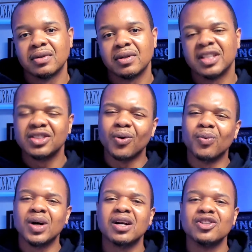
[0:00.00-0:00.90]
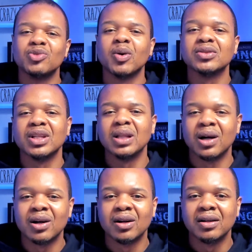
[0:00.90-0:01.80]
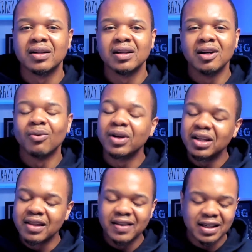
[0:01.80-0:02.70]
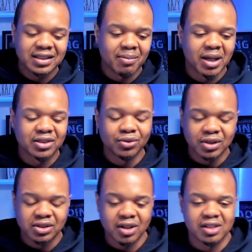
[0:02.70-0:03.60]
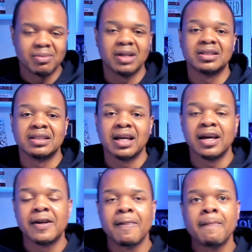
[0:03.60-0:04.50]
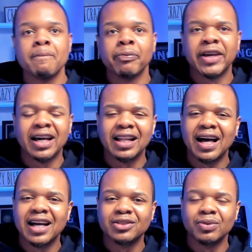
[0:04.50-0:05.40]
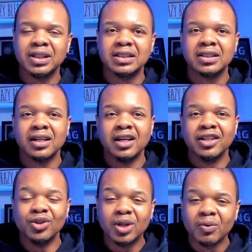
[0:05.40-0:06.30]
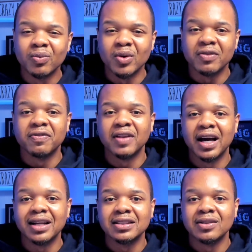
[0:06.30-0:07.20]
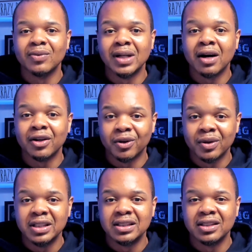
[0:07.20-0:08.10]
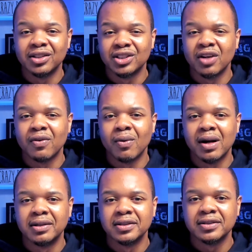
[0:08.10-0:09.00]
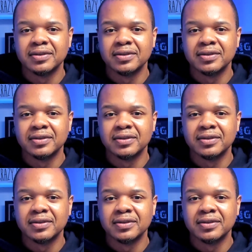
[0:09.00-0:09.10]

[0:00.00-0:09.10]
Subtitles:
And so what are you supposed to learn? One of the things that my students talked about today in class was you can reflect without increasing your self-awareness.